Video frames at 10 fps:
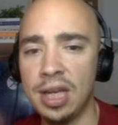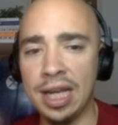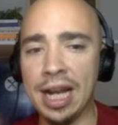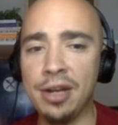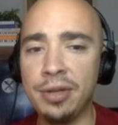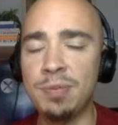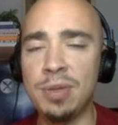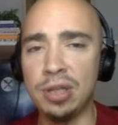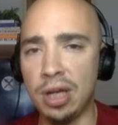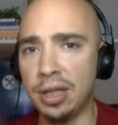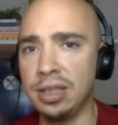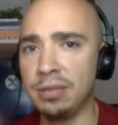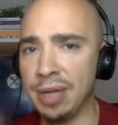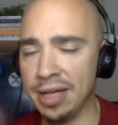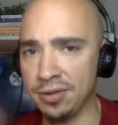And I know he's been talking
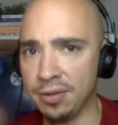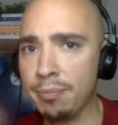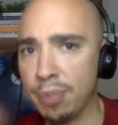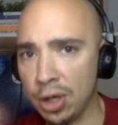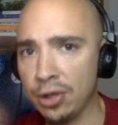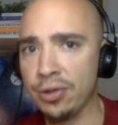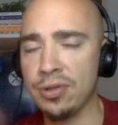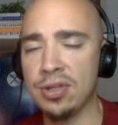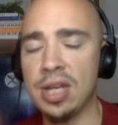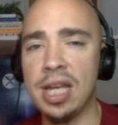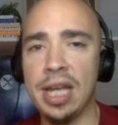about some burns